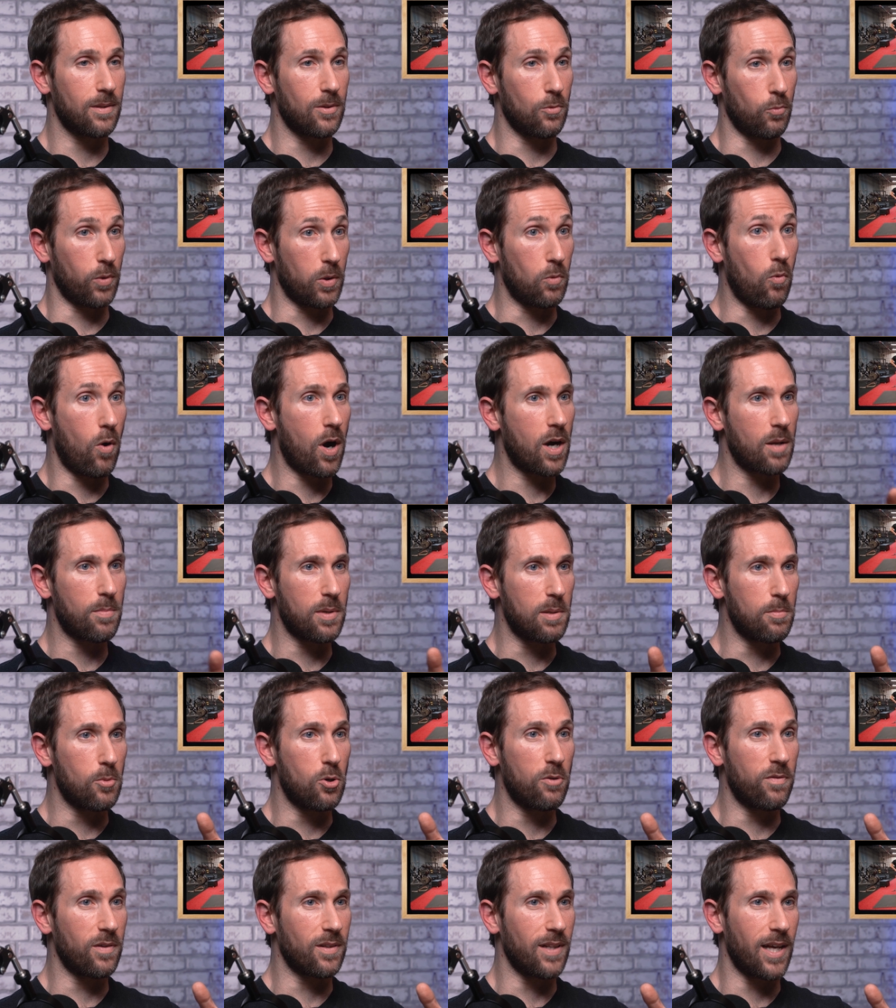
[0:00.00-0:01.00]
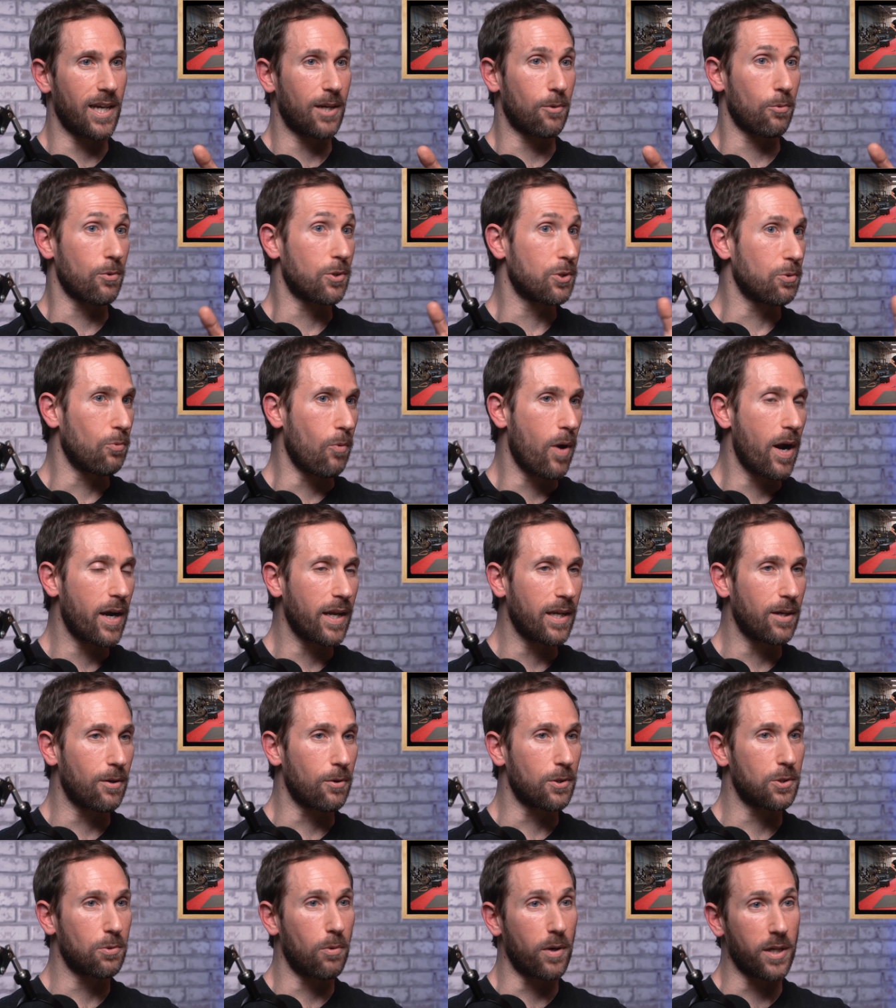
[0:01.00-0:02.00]
We want to be moving like we're 20
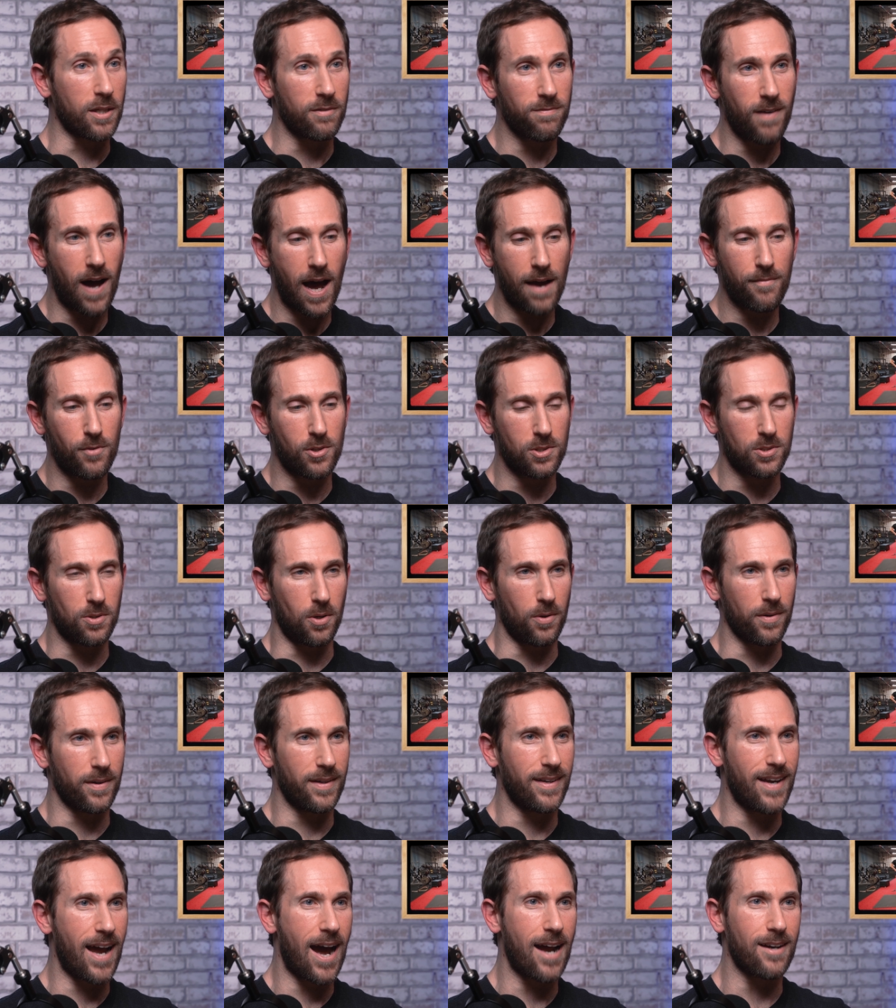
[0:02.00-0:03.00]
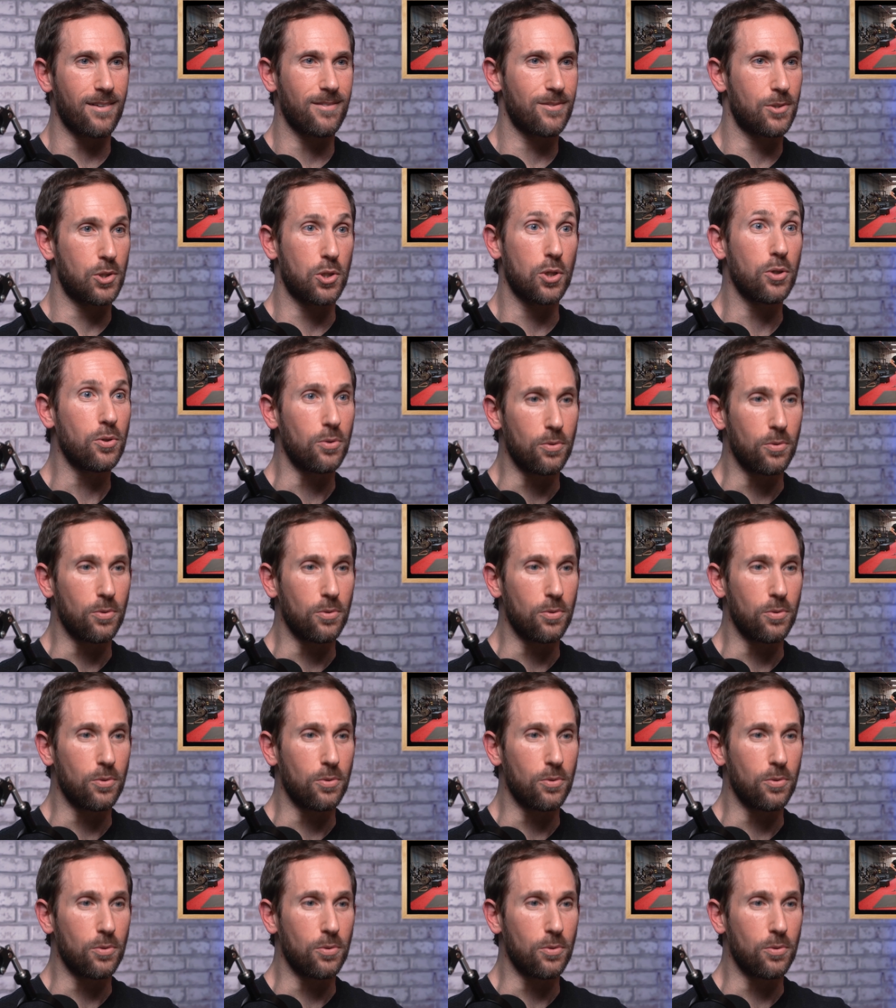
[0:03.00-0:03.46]
or 25 years old, not 2.